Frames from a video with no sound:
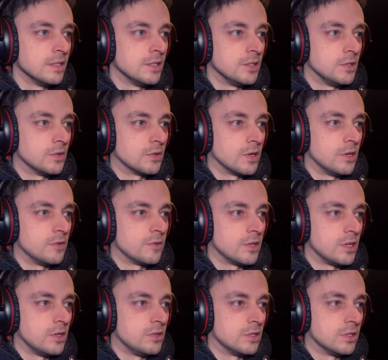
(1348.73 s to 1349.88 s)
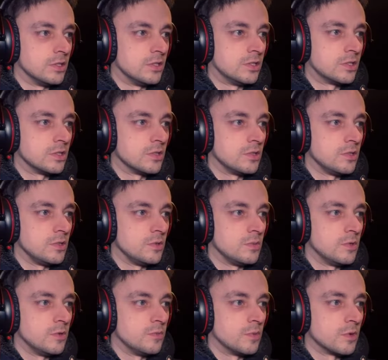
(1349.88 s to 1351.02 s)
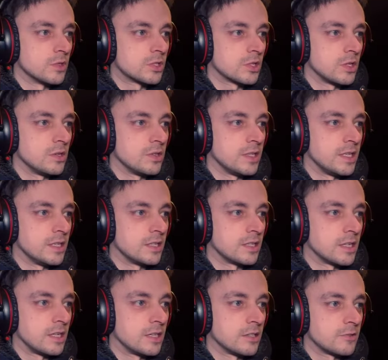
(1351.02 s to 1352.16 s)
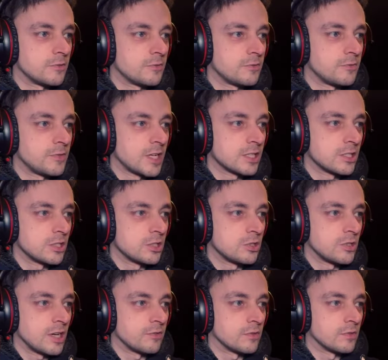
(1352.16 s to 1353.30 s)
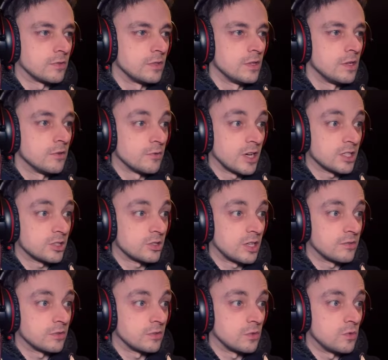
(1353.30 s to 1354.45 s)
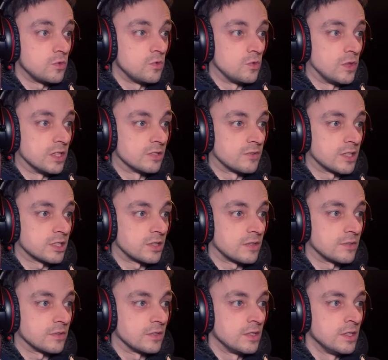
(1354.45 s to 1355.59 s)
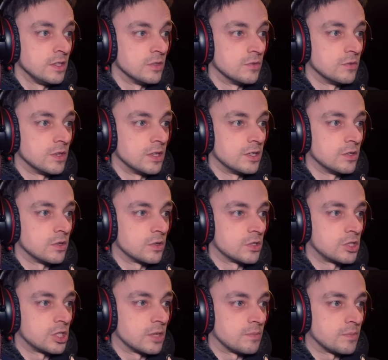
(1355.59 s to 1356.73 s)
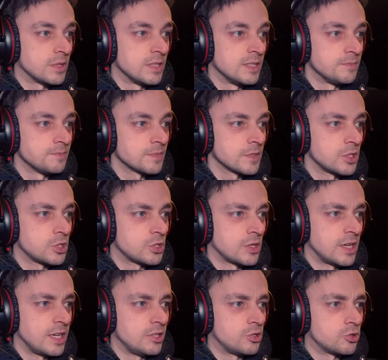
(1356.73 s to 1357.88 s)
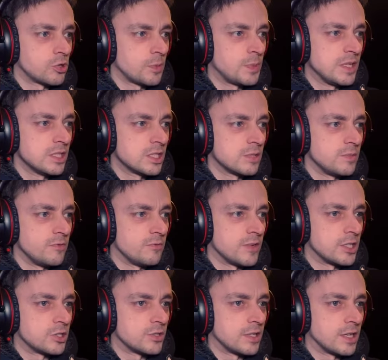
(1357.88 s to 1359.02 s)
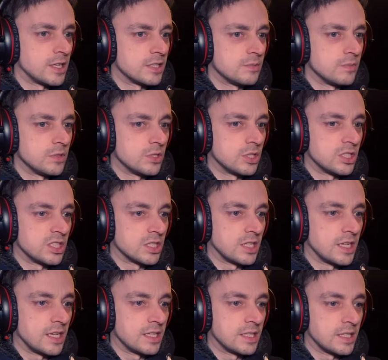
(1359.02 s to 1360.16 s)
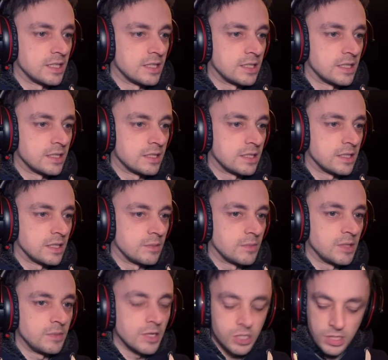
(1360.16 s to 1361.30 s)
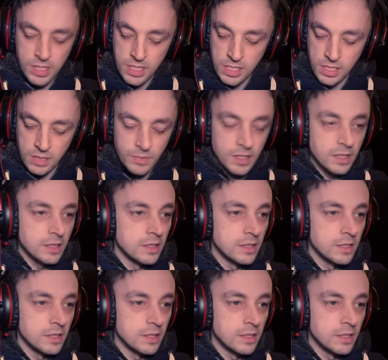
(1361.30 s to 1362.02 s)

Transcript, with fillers: You're overloaded, so you move more slowly and can't fast travel. Fast travel. Ooh, there's fast travel. Run or jump. Try dropping some inventory items. La da da da da da. Maybe I should eat something.